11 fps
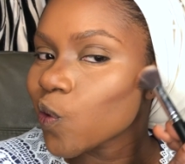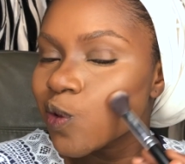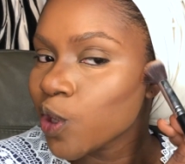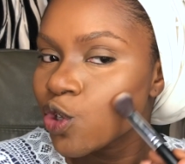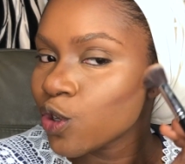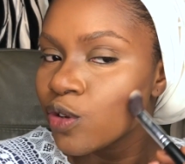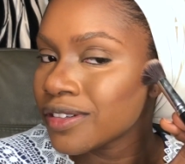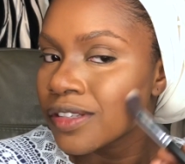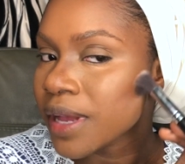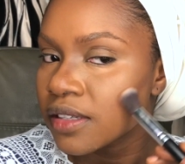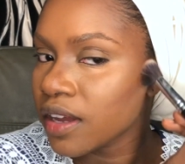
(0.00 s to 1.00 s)

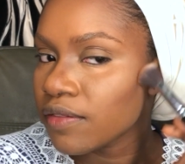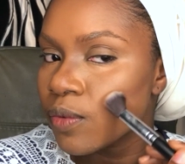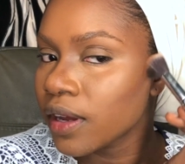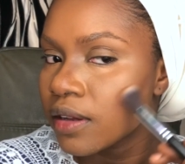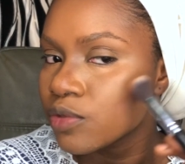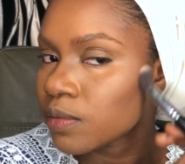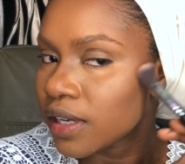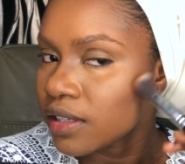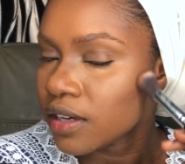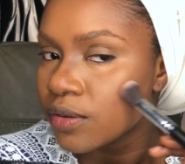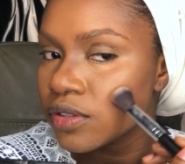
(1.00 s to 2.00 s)
cheekbones to make
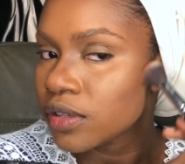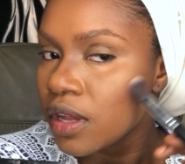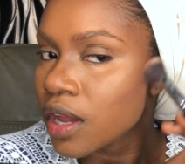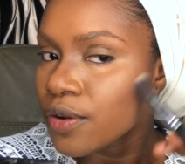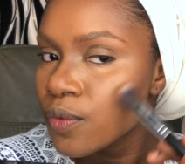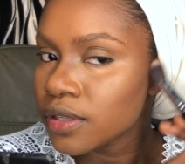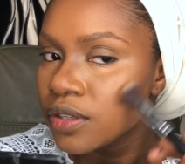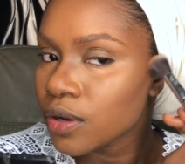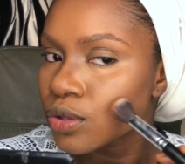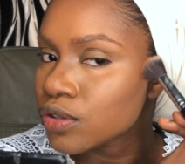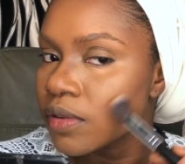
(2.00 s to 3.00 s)
them
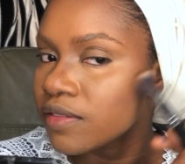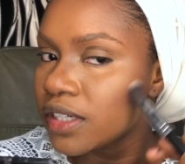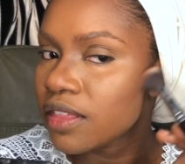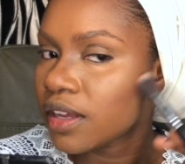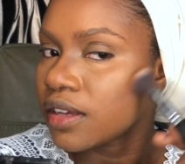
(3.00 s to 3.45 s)
snatched.